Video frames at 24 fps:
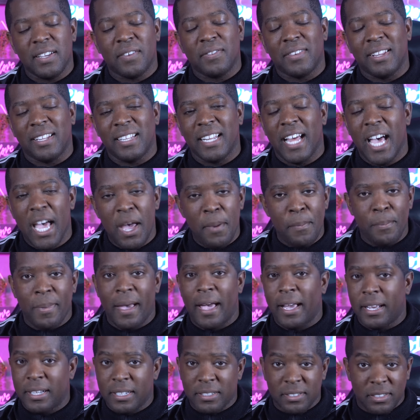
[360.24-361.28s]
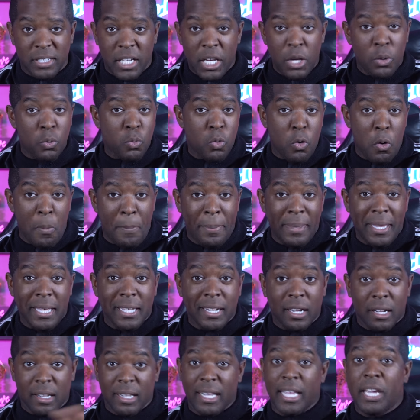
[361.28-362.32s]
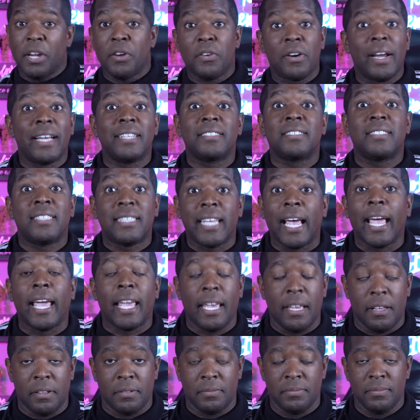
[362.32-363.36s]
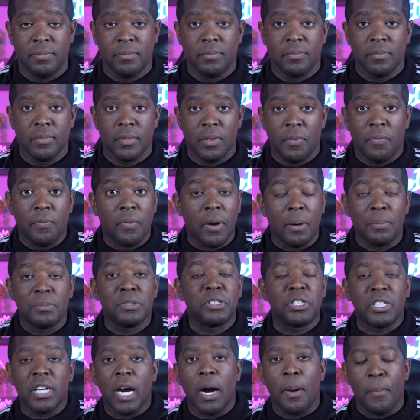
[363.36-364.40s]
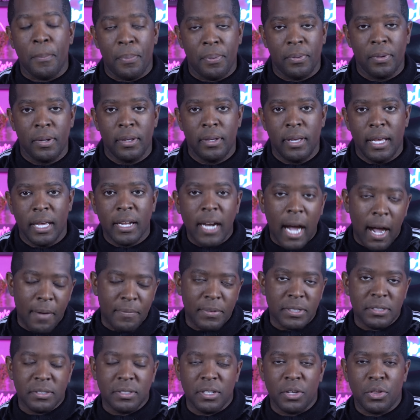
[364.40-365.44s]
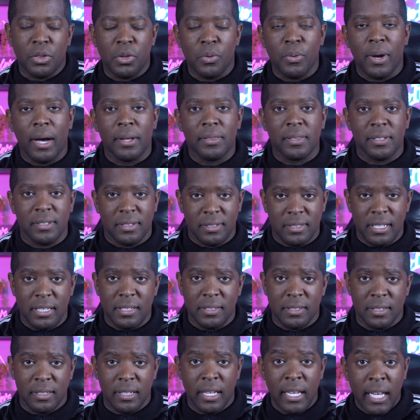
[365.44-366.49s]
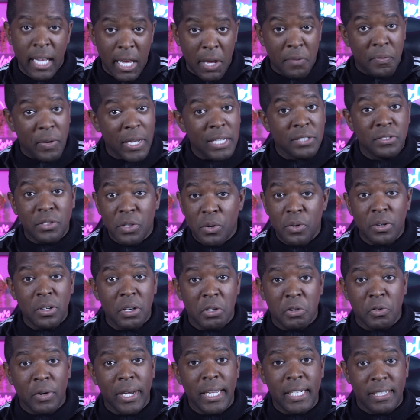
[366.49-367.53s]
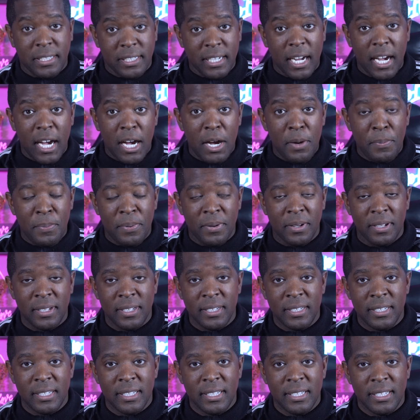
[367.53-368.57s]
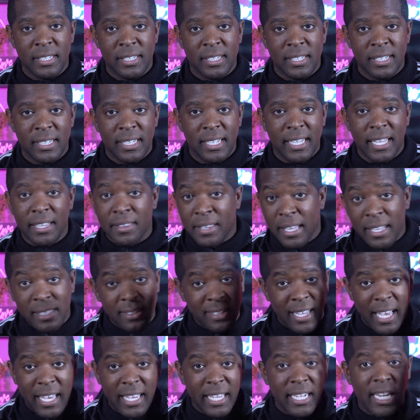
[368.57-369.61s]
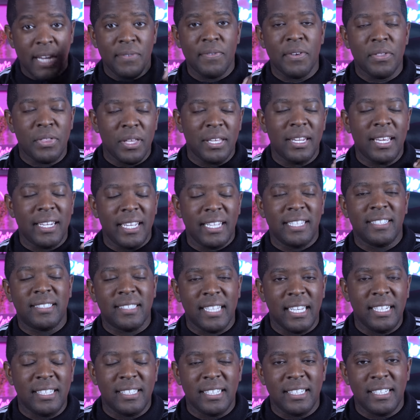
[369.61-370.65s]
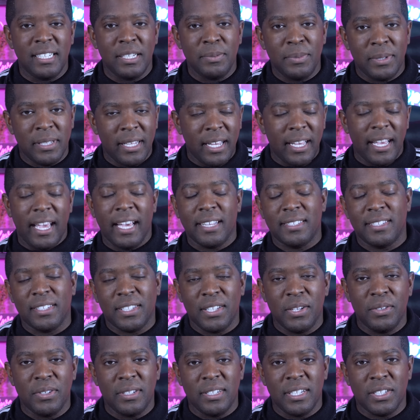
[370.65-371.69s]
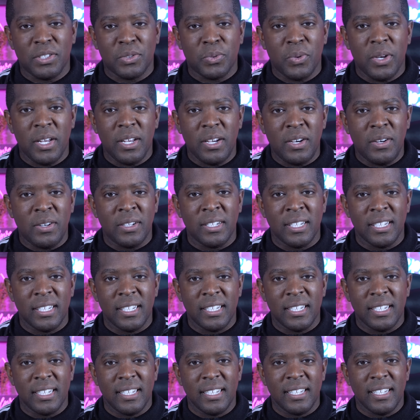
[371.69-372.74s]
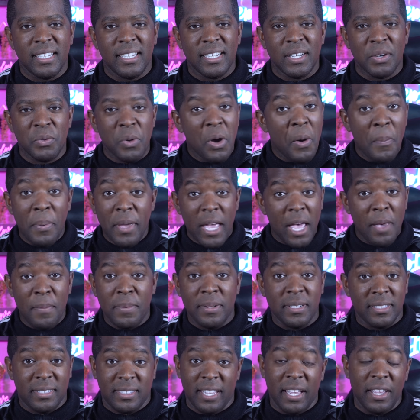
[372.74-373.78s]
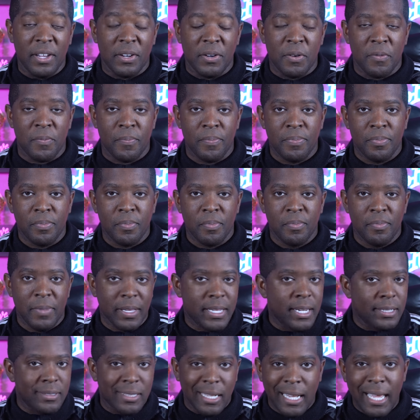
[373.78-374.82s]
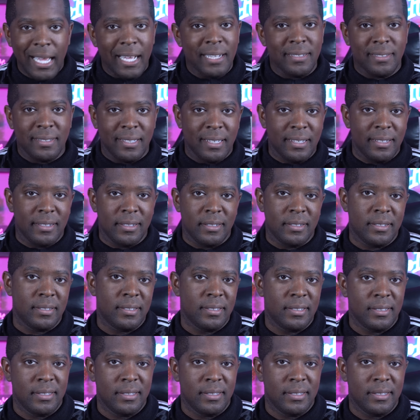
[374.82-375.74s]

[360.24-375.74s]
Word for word: of the linebackers, it will be clear as day from jump and obviously throughout the season. If he's doing a great job, and they're taking everything that he's teaching them and they're executing as well, we'll be able to tell. Because last year,